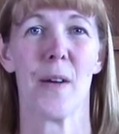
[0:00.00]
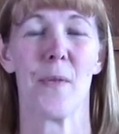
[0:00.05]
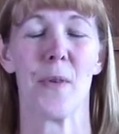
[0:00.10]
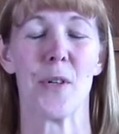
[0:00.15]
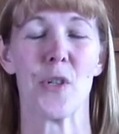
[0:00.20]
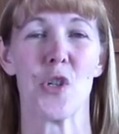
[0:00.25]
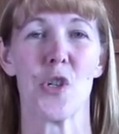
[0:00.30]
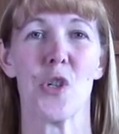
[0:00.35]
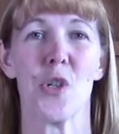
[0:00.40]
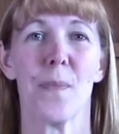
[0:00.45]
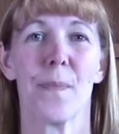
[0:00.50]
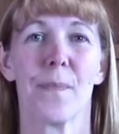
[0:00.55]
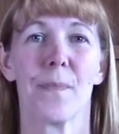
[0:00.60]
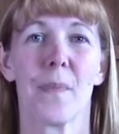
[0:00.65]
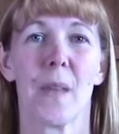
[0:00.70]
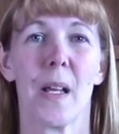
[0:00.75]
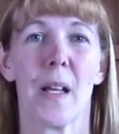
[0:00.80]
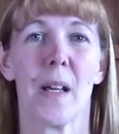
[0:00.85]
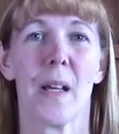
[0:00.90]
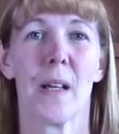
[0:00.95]
which
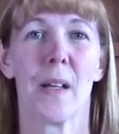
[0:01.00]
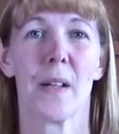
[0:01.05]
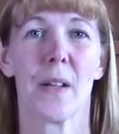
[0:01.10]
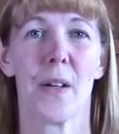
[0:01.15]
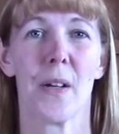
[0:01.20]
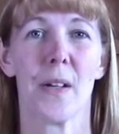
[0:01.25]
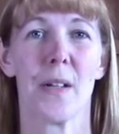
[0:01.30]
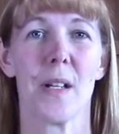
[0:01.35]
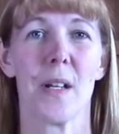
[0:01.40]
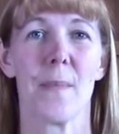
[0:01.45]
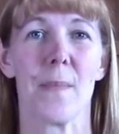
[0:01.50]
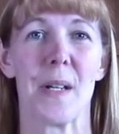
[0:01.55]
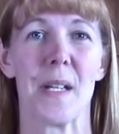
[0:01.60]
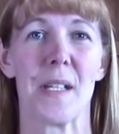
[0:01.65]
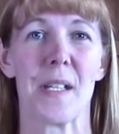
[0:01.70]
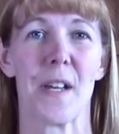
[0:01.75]
could be